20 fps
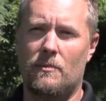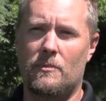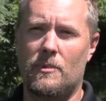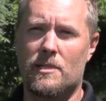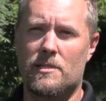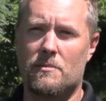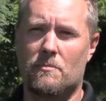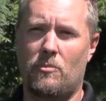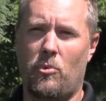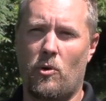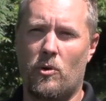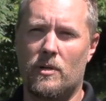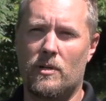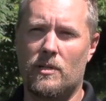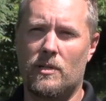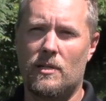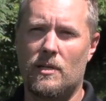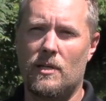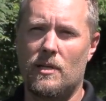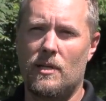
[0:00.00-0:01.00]
is
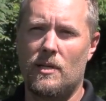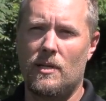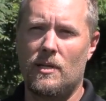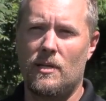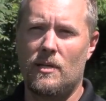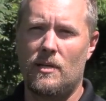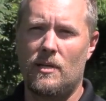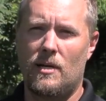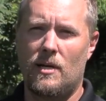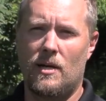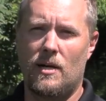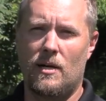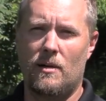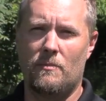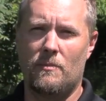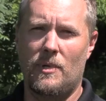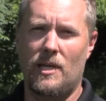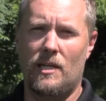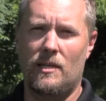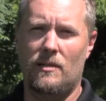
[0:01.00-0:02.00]
important.
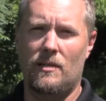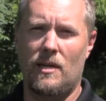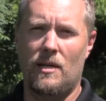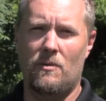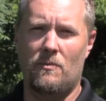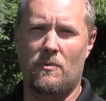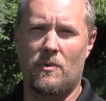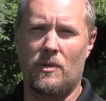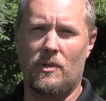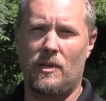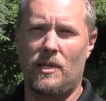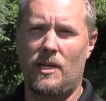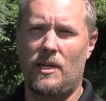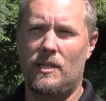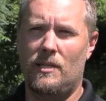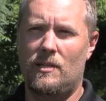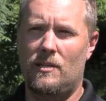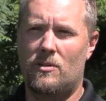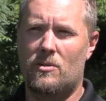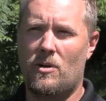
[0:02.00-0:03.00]
And
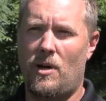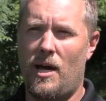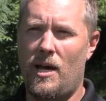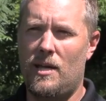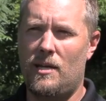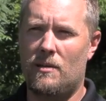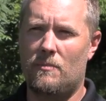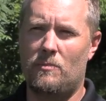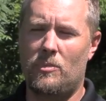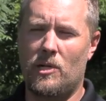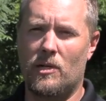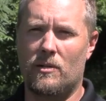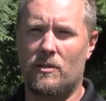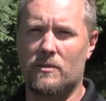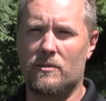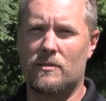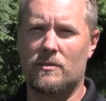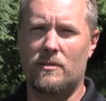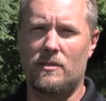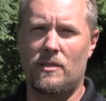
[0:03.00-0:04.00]
really trying to
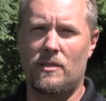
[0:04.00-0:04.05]
build,